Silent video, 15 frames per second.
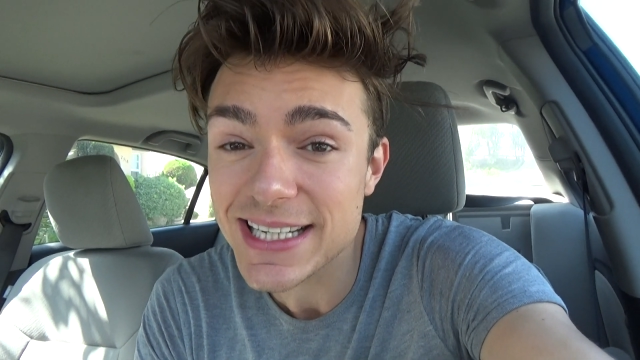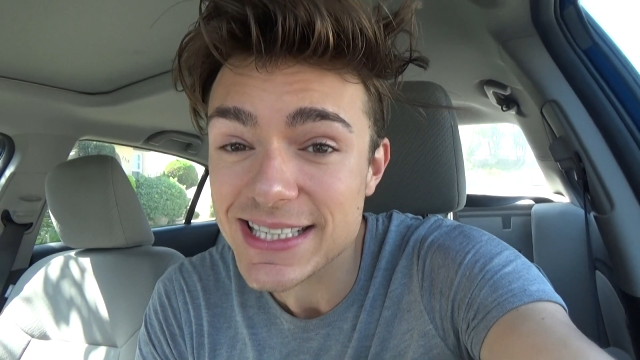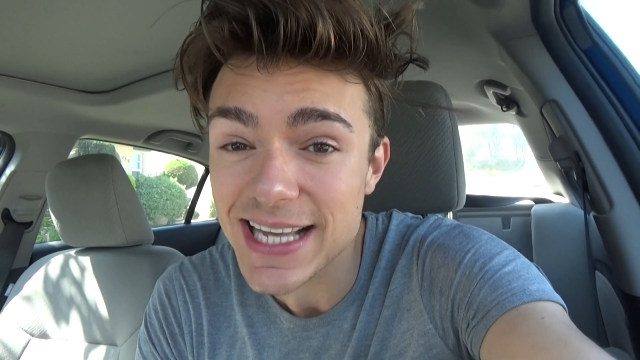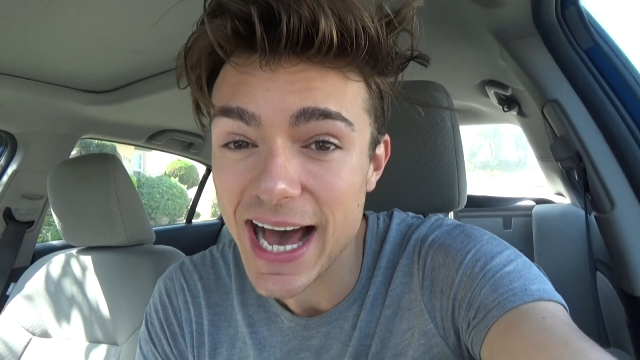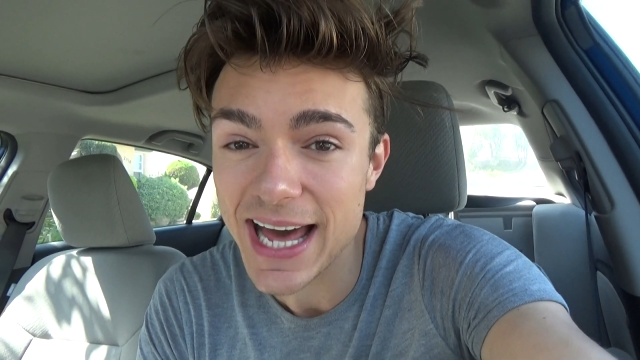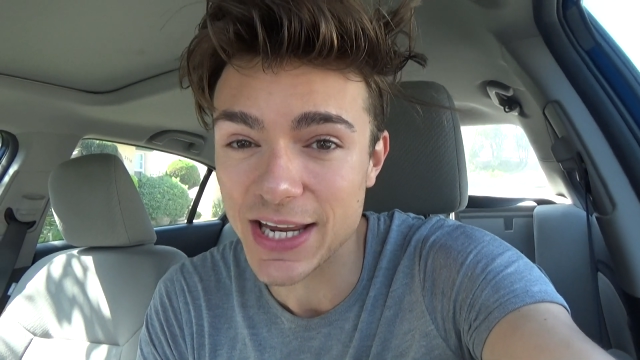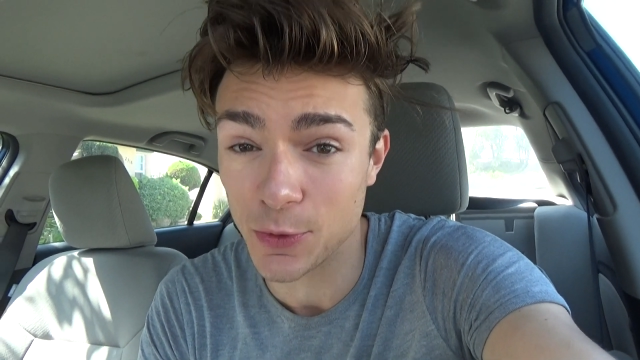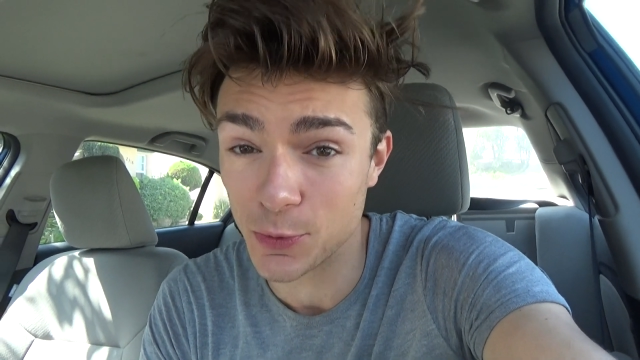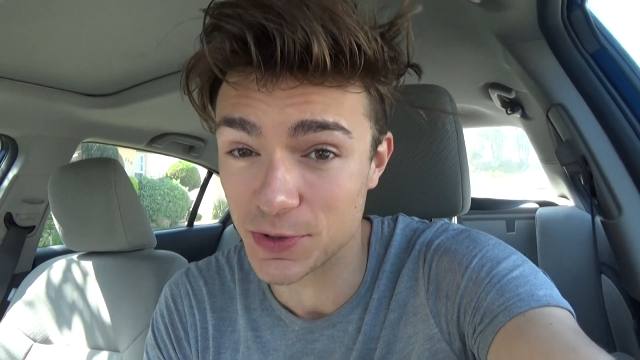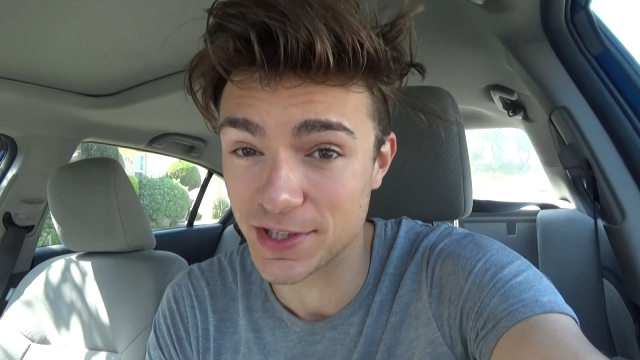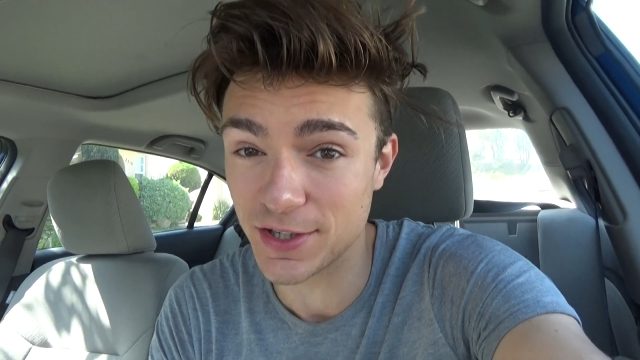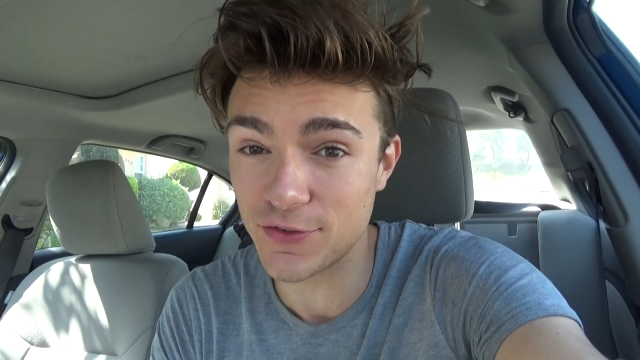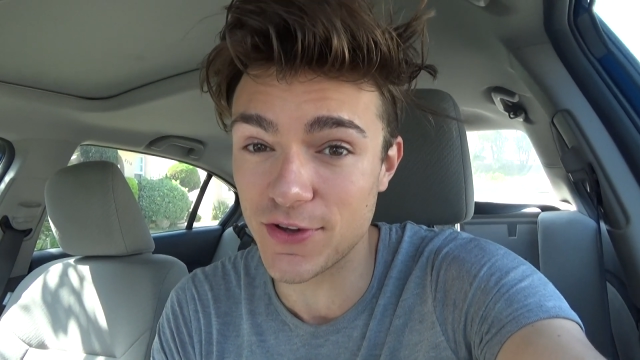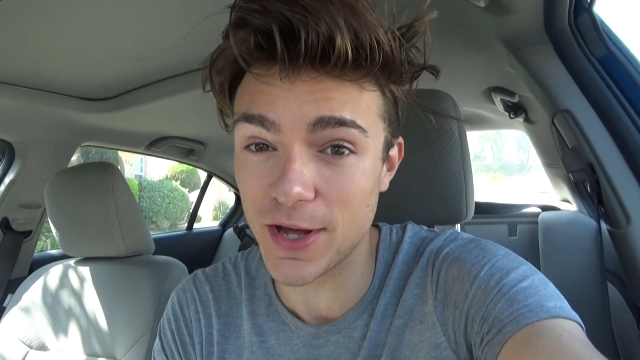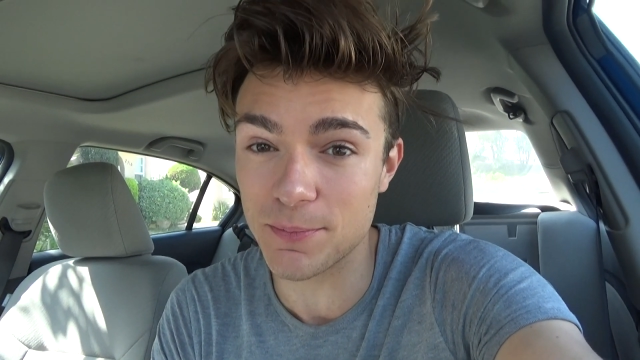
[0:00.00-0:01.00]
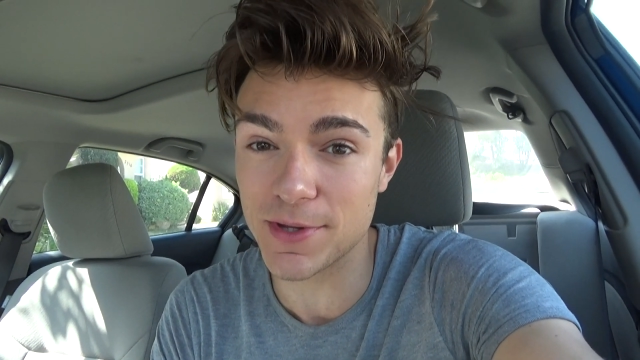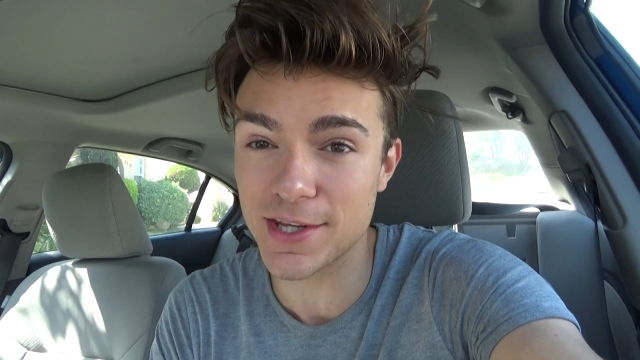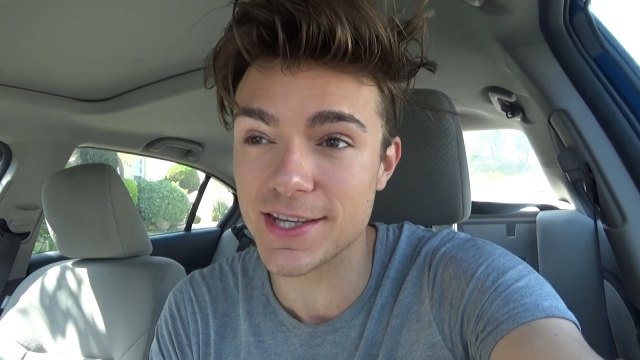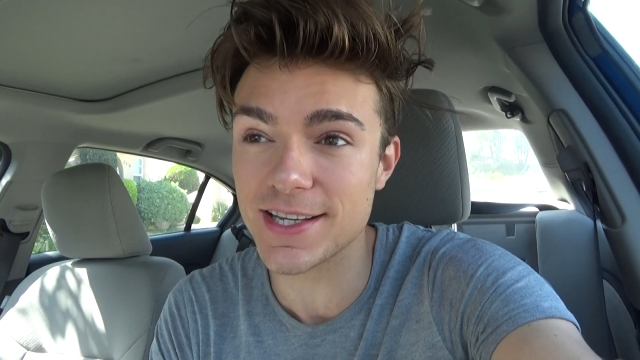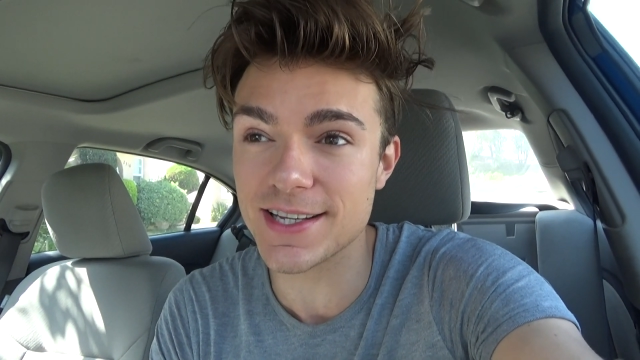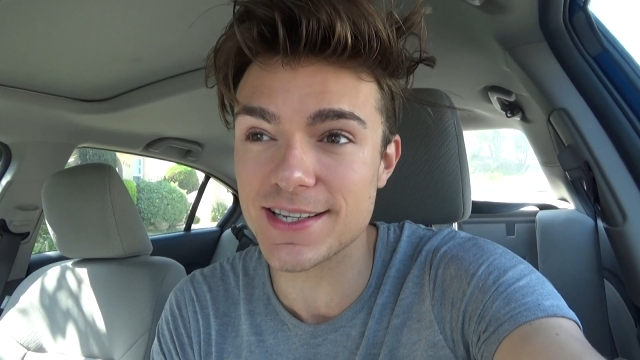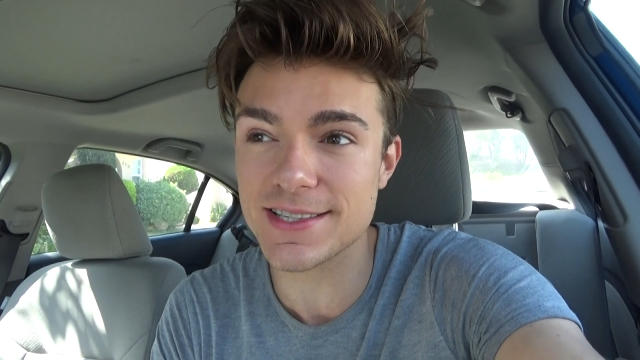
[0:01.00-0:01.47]
exciting and really fun
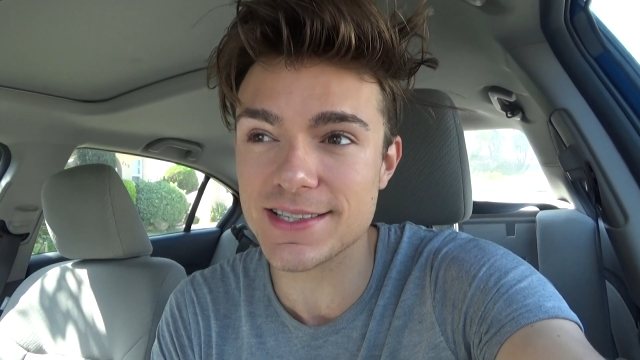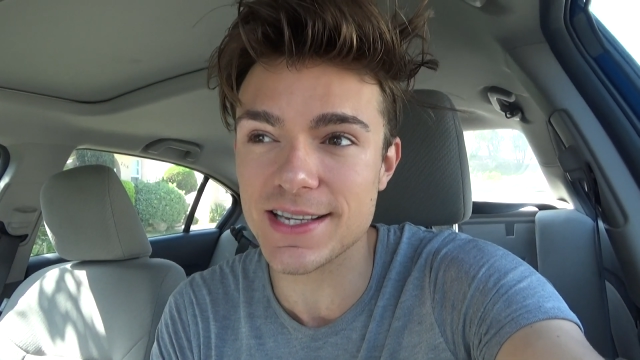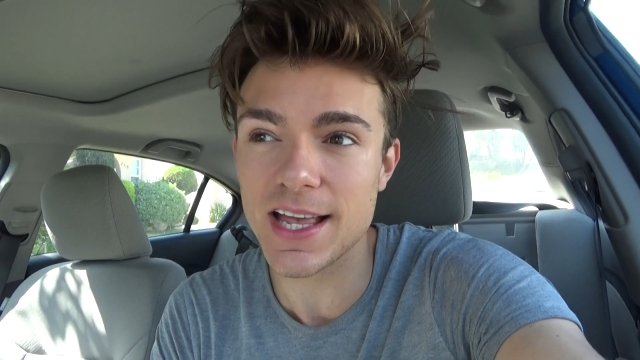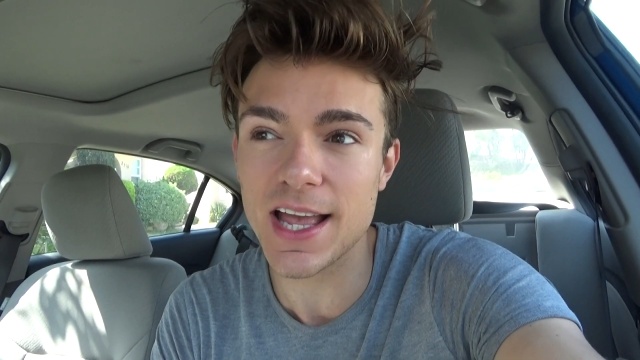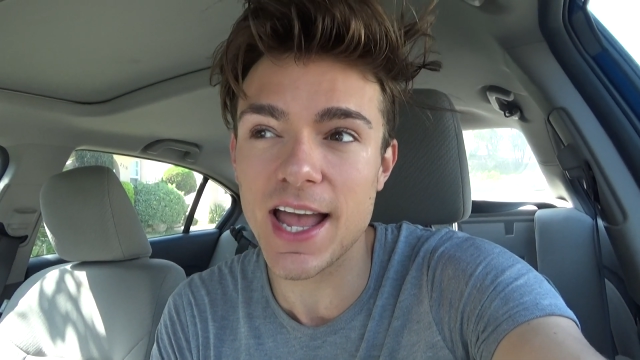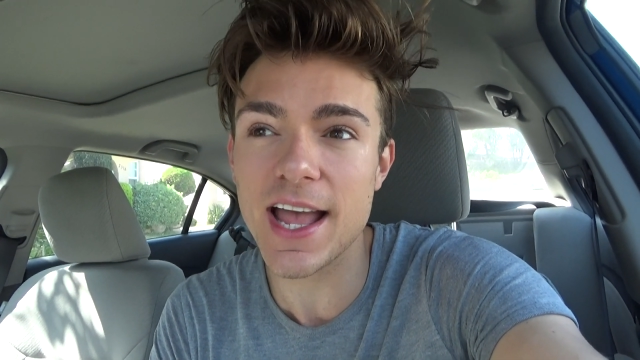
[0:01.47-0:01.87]
because